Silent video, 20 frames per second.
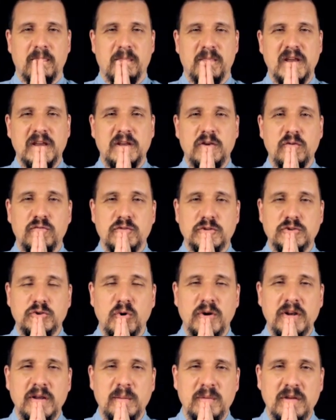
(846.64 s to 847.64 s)
Thank you for
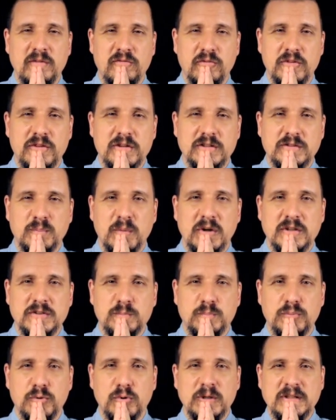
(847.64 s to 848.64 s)
joining me for this month's
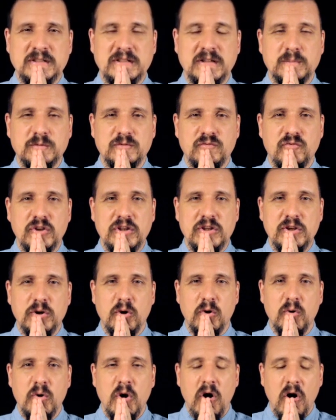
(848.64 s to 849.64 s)
Brewing Tips
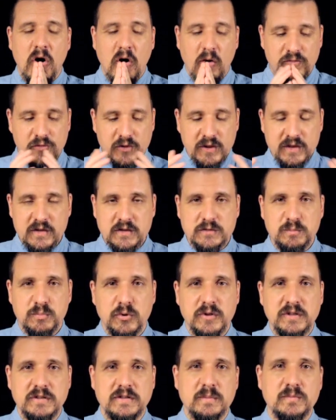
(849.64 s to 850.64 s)
video. Hopefully these
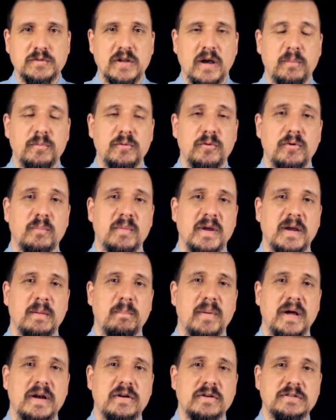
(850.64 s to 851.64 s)
brewing tips help you to make
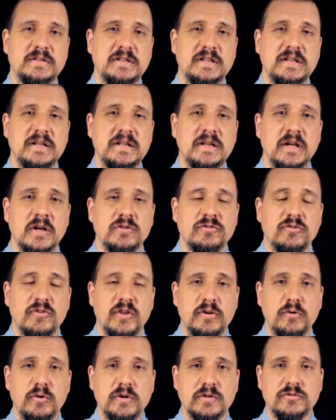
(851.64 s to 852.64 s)
better tea so that
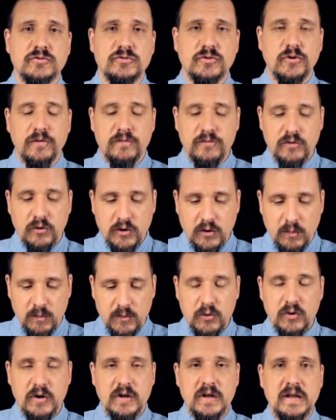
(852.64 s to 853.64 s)
you can serve your
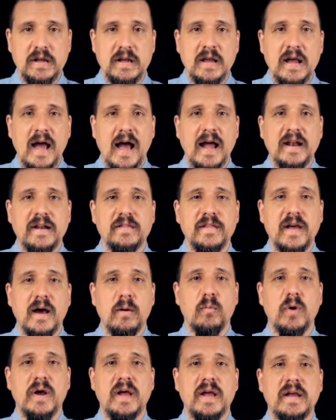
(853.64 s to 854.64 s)
community, and in that
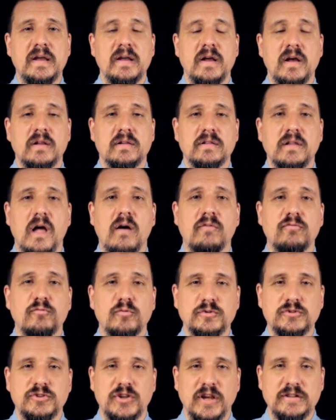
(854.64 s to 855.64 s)
way, love
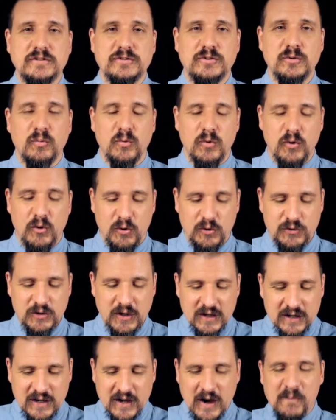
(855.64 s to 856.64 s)
will change the world
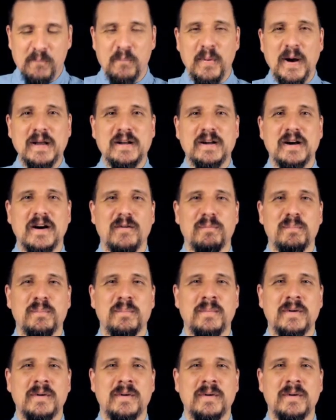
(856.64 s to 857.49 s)
cup by cup.